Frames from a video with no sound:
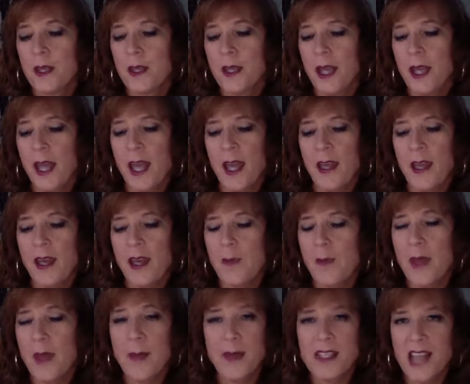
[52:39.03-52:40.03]
And I
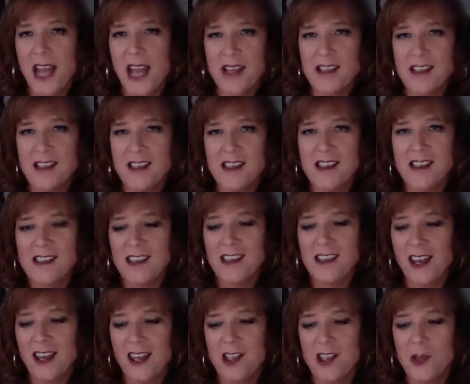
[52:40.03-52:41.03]
pay my taxes
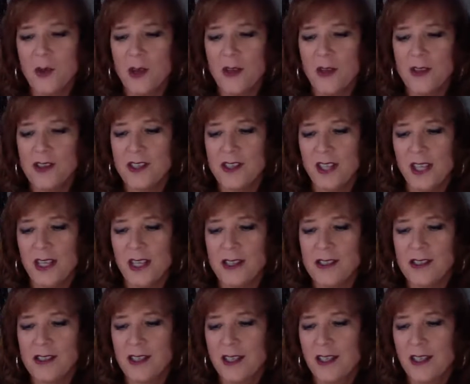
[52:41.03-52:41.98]
and I do all those things.